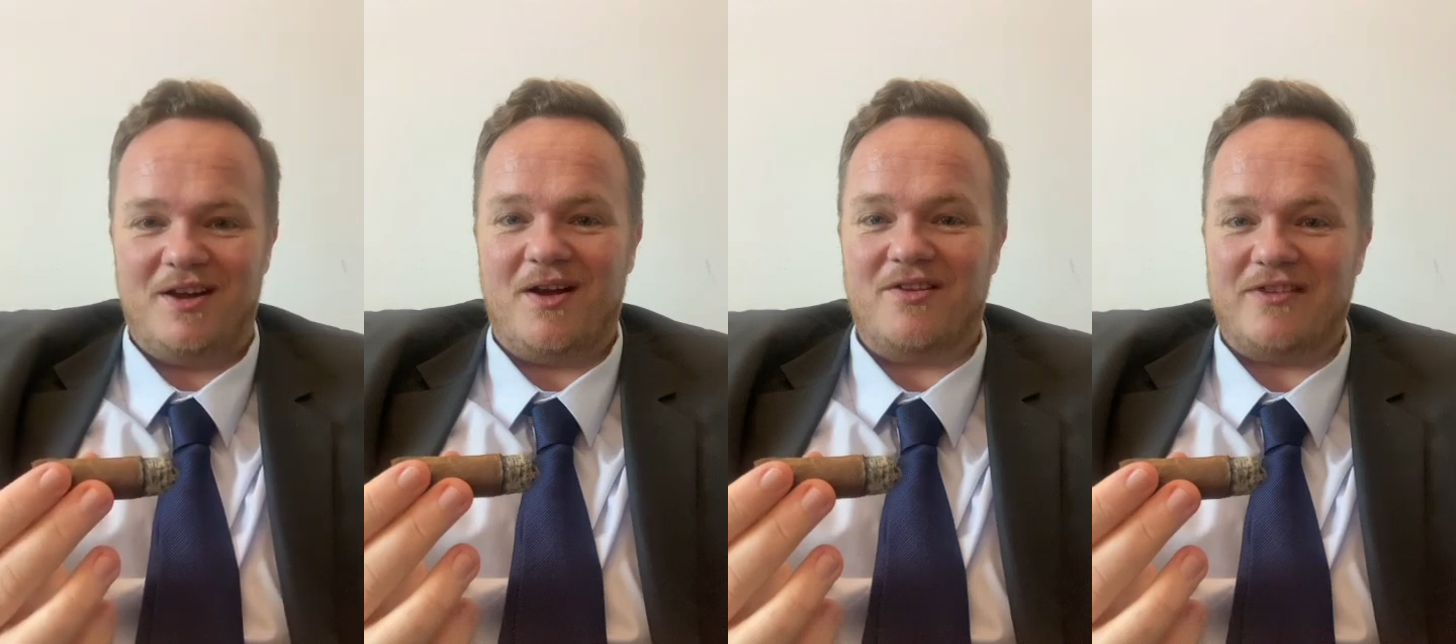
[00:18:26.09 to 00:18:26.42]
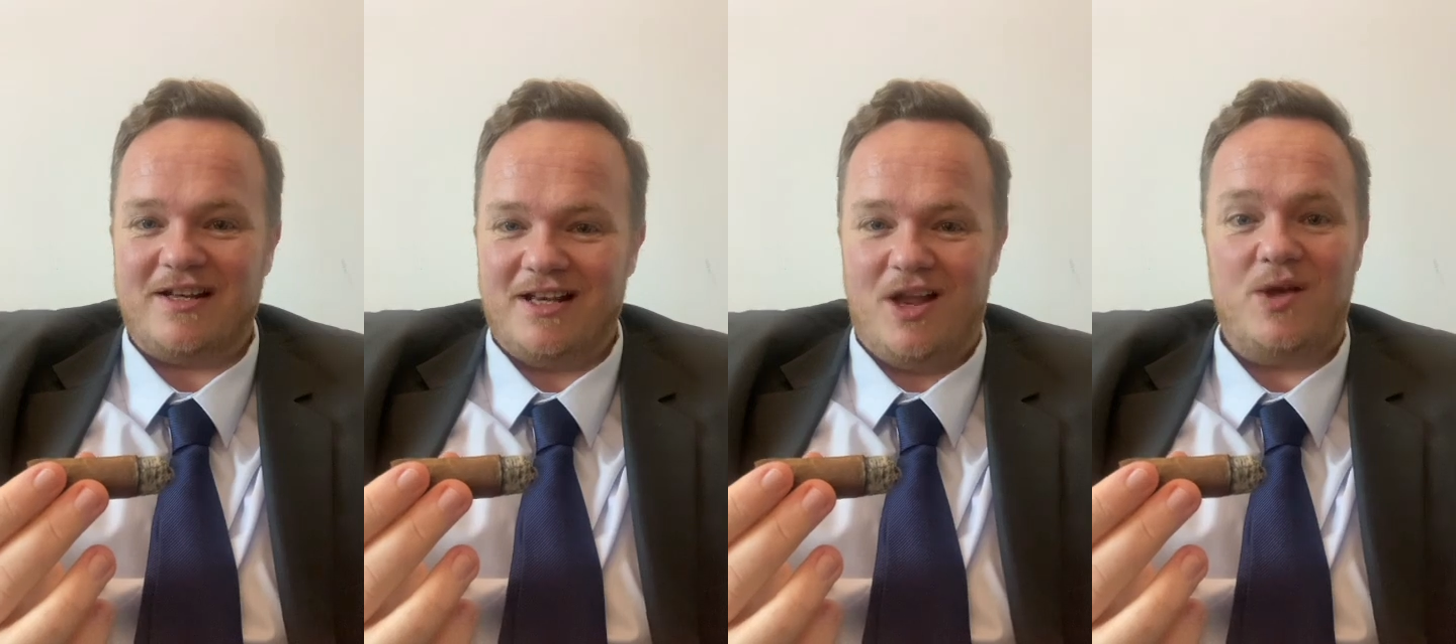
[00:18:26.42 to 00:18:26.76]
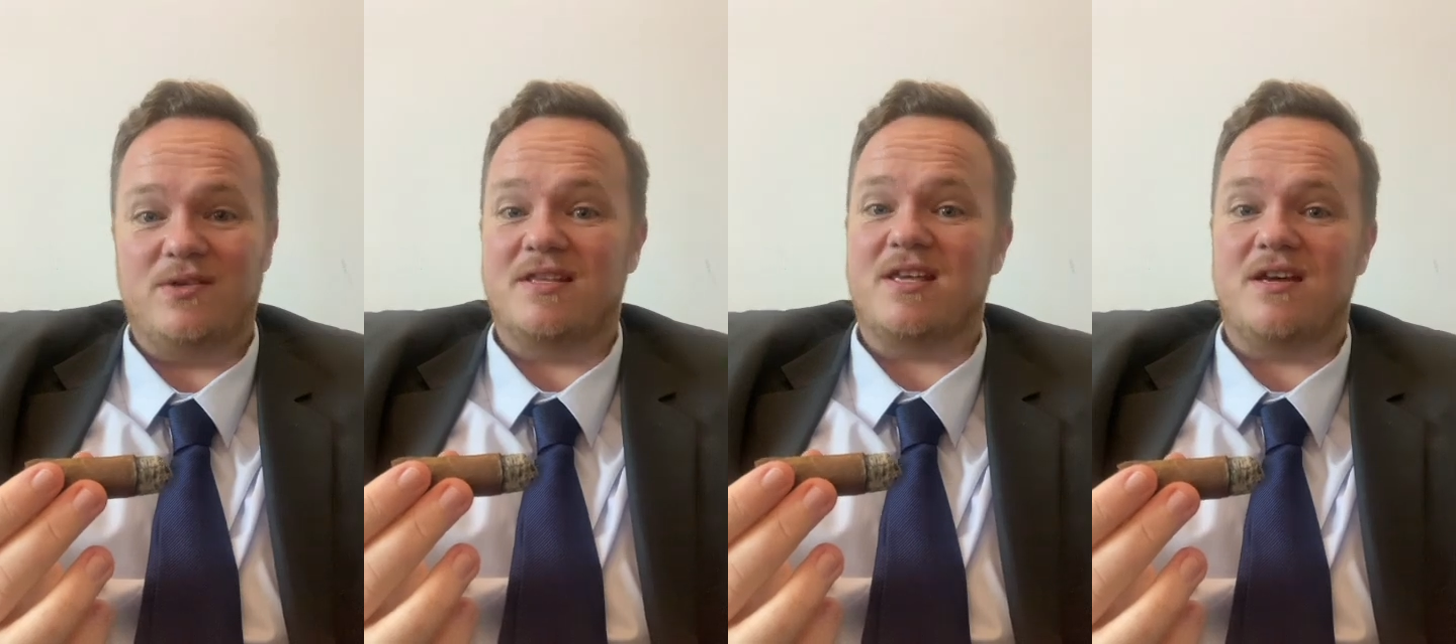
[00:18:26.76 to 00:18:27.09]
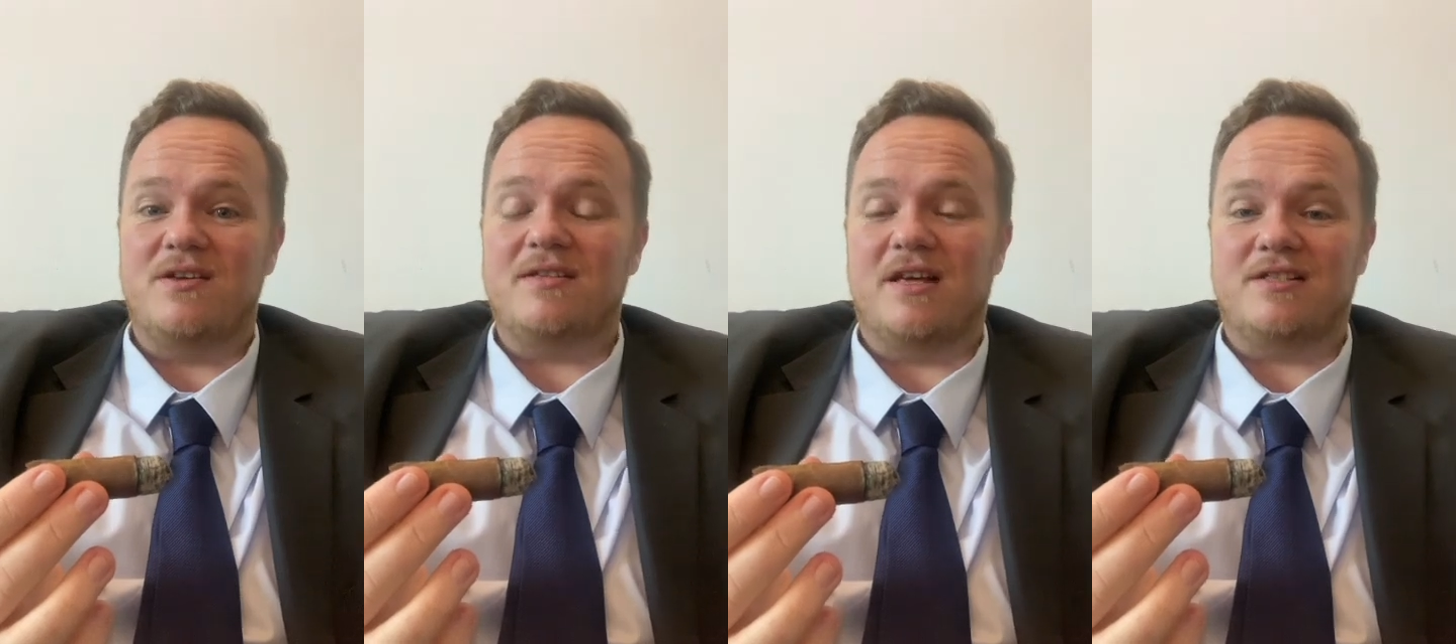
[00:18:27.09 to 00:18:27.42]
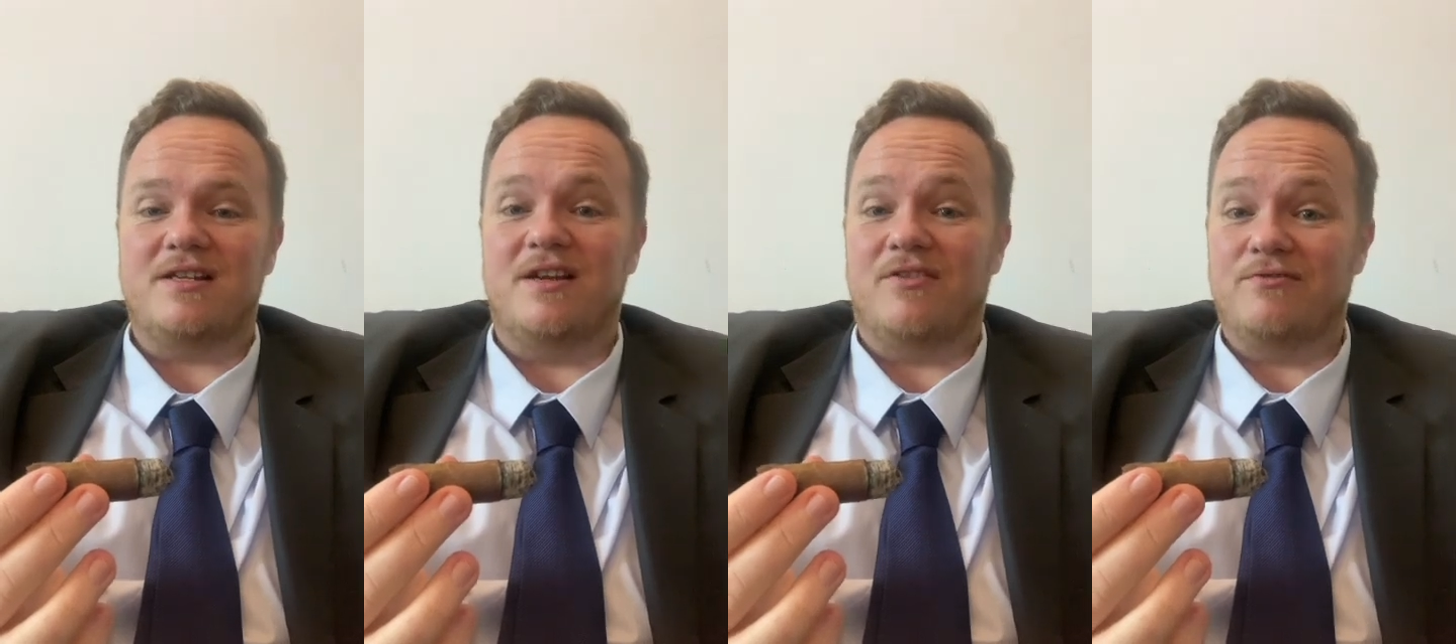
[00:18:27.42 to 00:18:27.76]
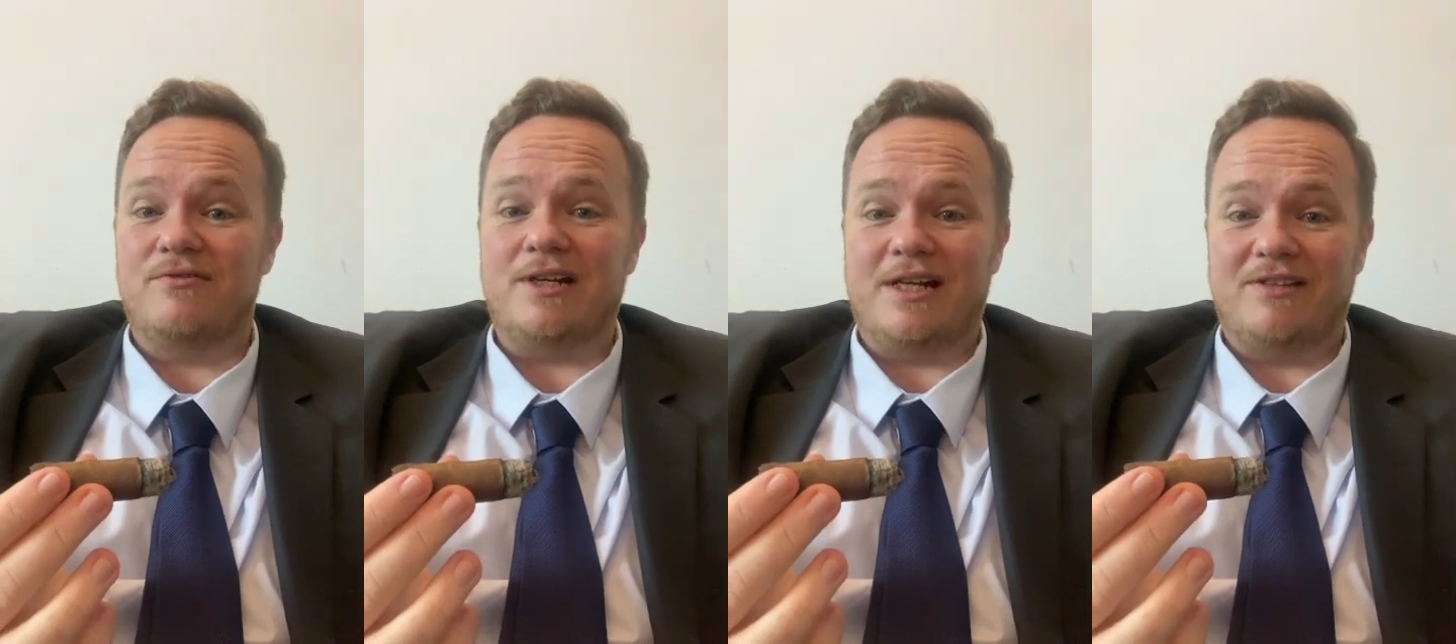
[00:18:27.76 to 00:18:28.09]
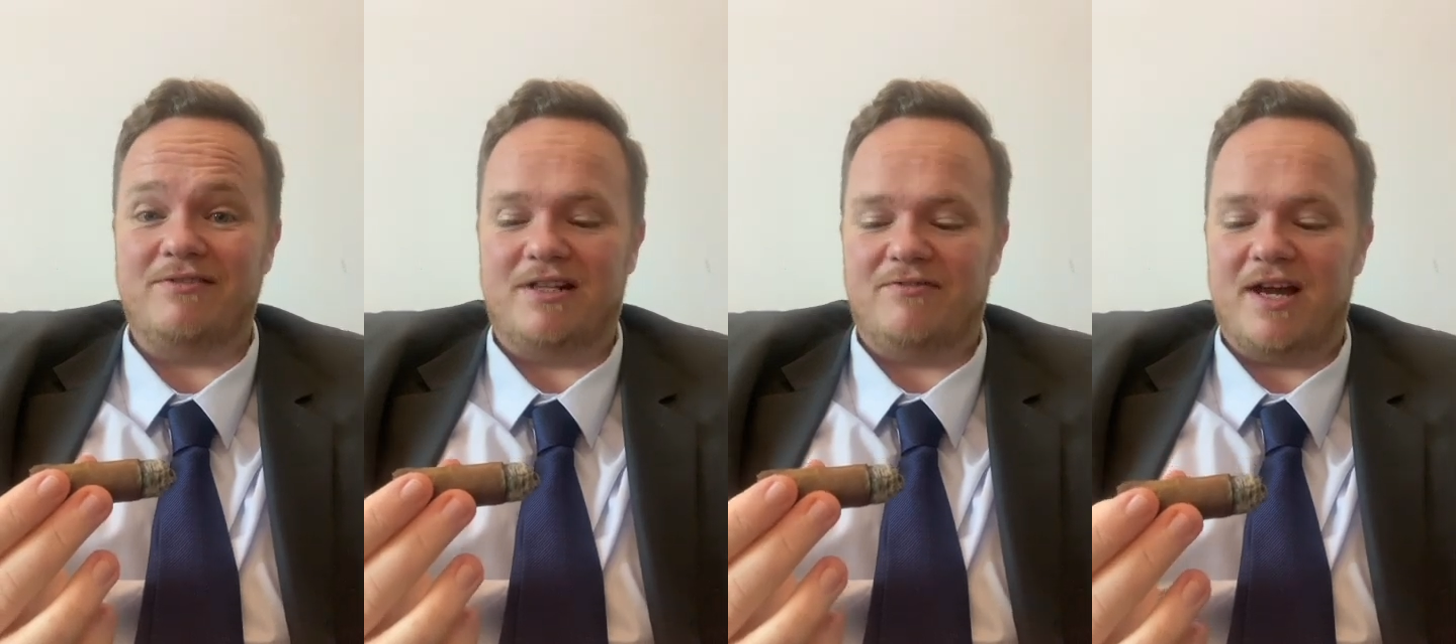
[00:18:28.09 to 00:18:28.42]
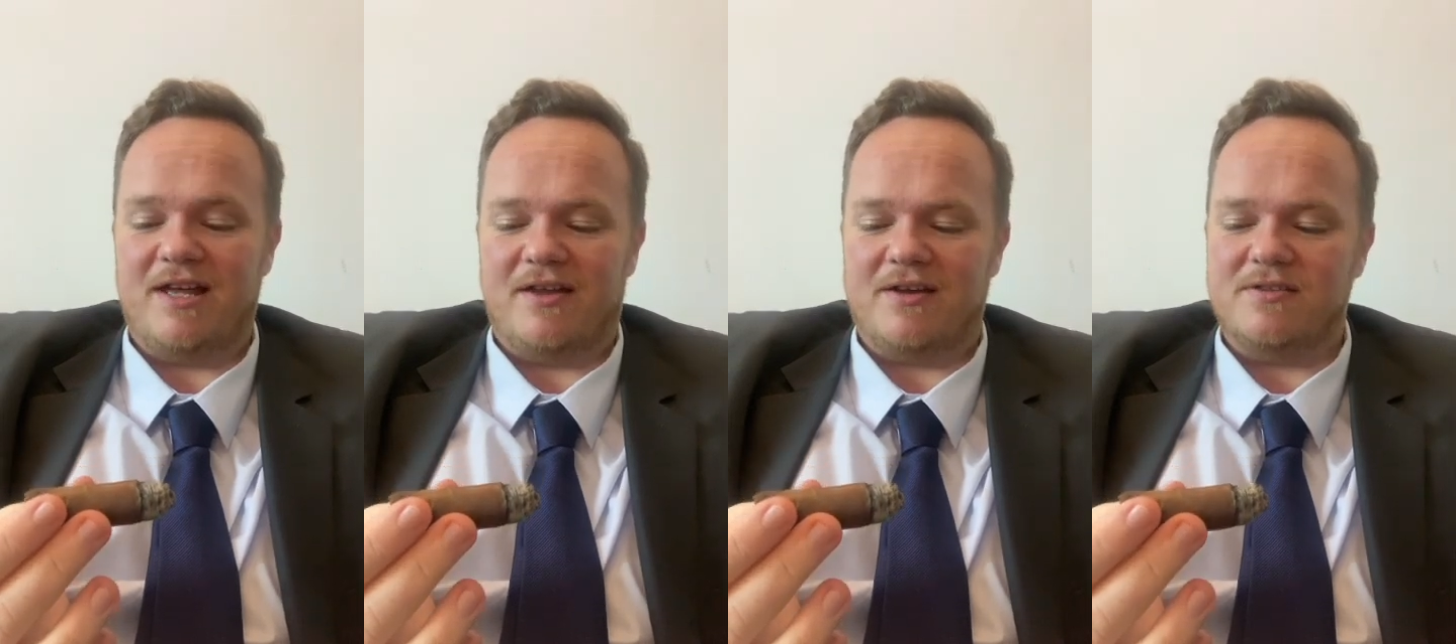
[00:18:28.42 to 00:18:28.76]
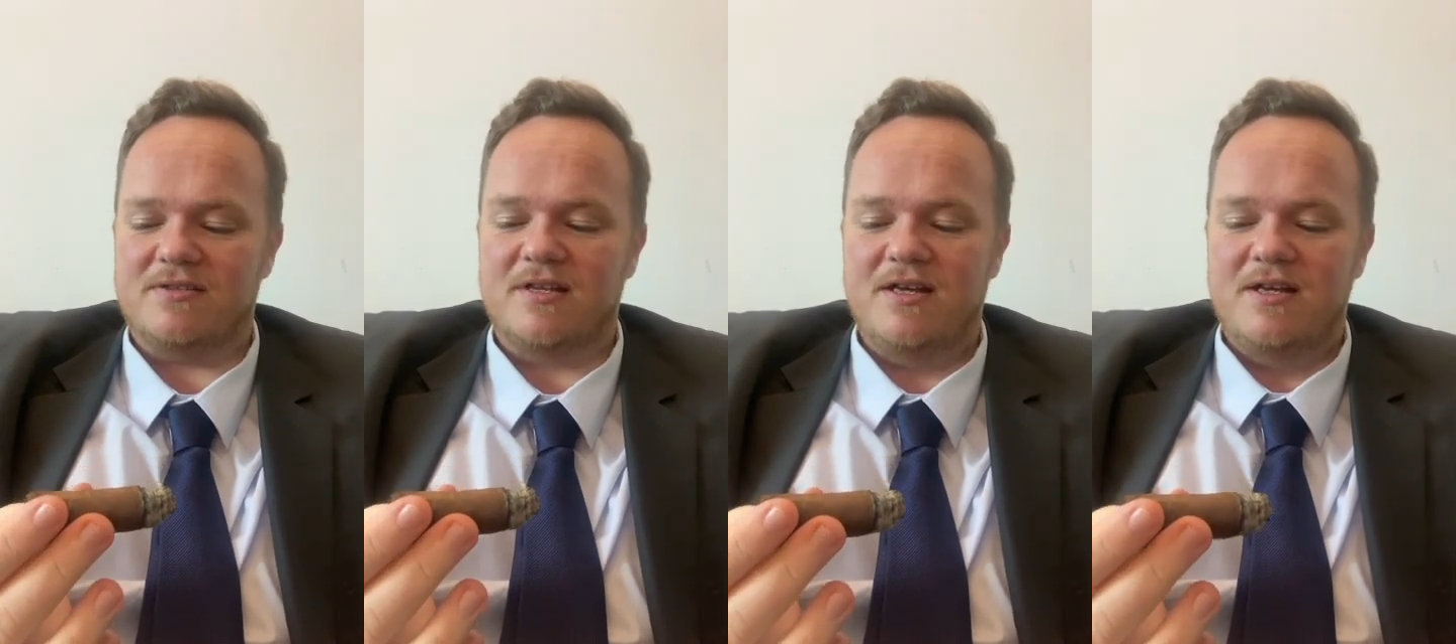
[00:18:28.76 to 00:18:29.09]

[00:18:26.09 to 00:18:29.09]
I've had loads of those actually, and I really, really rate those.